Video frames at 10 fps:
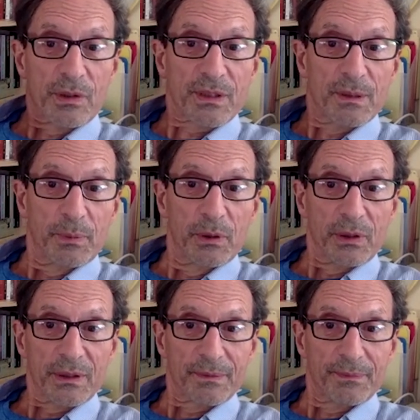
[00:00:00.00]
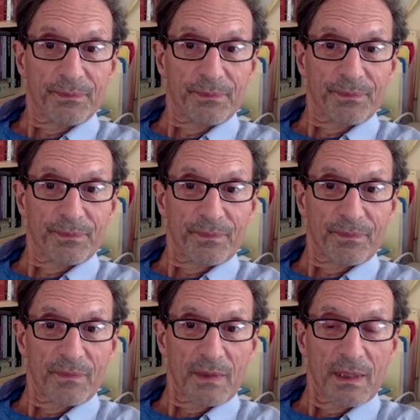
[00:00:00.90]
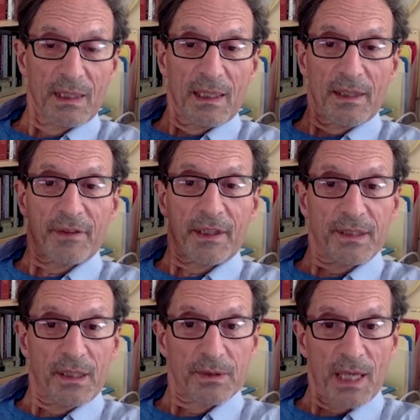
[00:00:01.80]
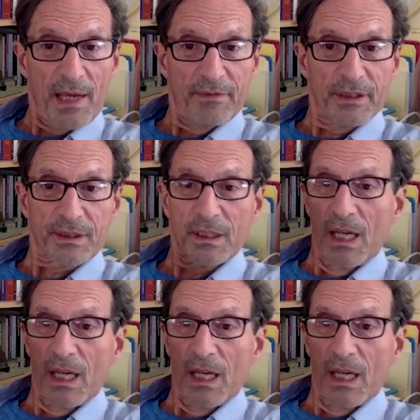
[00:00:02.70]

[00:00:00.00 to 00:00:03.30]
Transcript: support. If I don't have it,